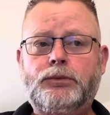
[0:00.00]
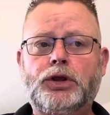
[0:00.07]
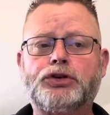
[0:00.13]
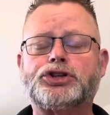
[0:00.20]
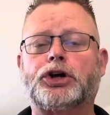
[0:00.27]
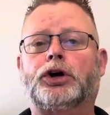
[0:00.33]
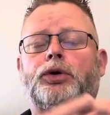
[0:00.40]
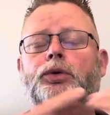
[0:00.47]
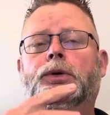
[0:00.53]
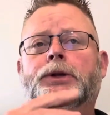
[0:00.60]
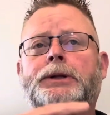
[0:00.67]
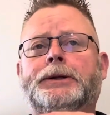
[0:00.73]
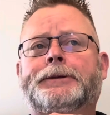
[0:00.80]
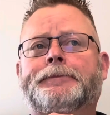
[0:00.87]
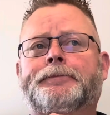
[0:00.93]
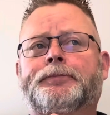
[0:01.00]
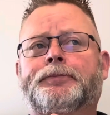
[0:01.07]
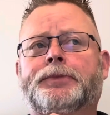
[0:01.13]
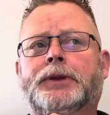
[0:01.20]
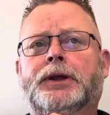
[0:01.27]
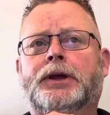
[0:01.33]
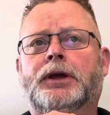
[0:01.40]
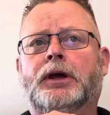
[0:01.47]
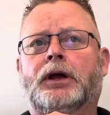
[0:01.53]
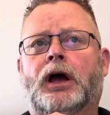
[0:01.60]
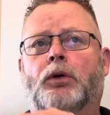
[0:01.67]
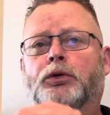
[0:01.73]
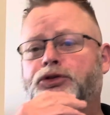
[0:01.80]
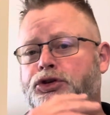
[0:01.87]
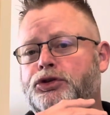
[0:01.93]
So
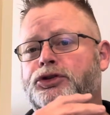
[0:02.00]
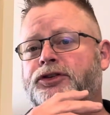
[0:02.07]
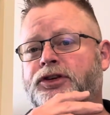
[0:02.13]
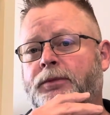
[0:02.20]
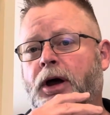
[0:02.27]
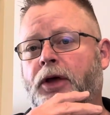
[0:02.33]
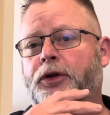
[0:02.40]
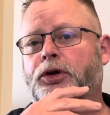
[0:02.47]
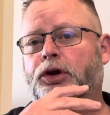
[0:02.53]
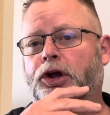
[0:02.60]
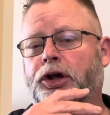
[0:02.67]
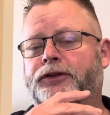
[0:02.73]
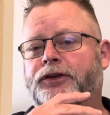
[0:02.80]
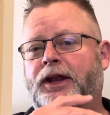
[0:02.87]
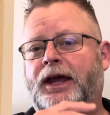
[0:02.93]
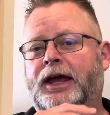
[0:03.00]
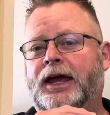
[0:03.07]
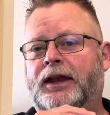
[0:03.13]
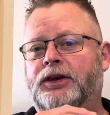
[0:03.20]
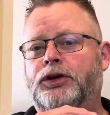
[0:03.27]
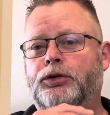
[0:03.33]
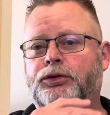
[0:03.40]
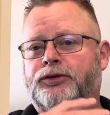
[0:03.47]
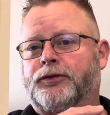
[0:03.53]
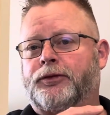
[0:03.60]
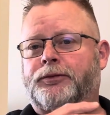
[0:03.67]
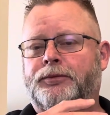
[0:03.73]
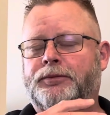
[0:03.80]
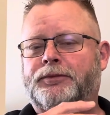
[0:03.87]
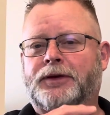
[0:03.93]
I was using some other hooks that I had used
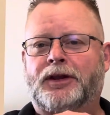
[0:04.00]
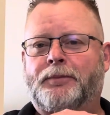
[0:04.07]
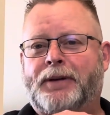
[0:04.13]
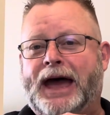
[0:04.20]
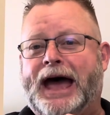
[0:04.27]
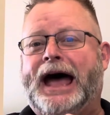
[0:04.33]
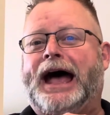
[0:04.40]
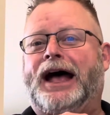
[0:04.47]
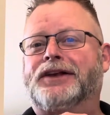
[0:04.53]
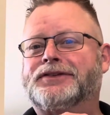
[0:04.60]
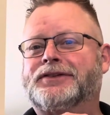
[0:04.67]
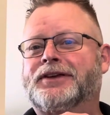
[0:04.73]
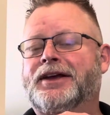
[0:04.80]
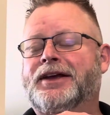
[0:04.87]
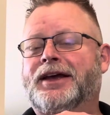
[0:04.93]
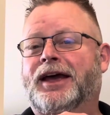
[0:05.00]
in the past,